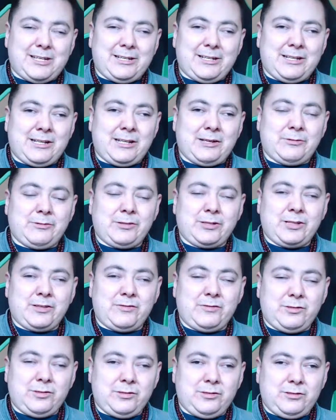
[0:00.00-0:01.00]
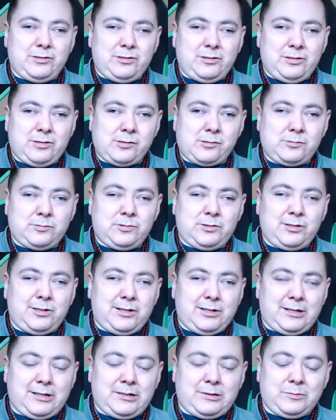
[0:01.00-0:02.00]
and I will give you your own
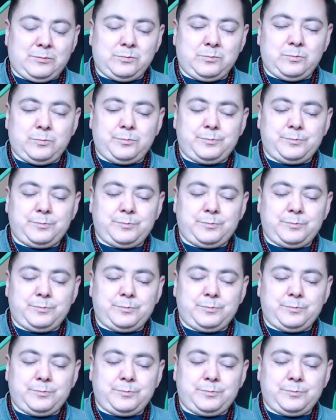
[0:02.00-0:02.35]
um,